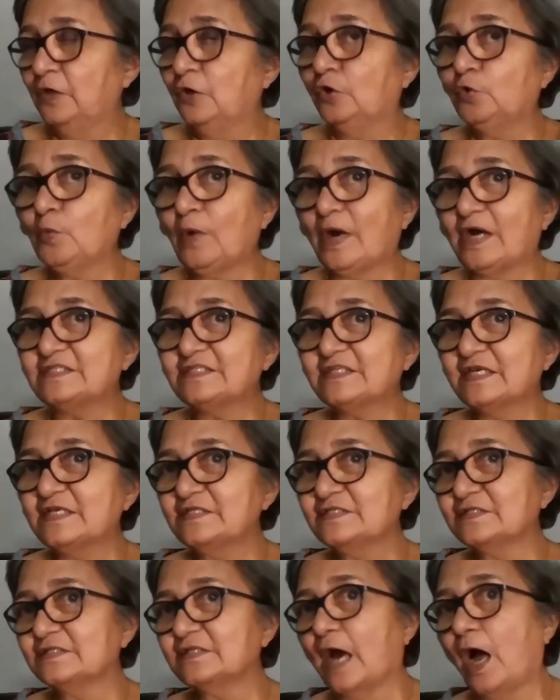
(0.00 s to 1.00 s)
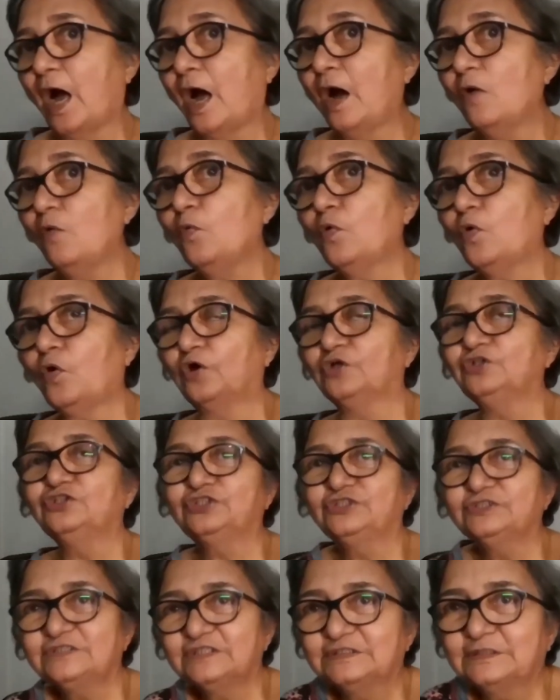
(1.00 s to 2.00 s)
to assess how
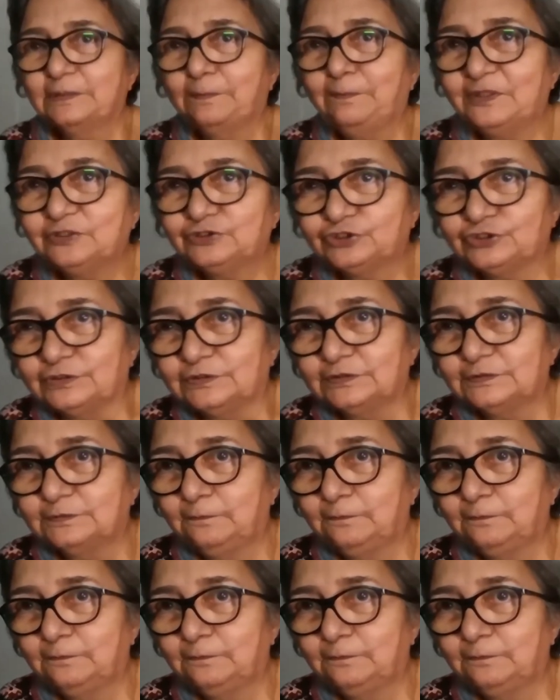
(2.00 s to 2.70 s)
conscious is a patient.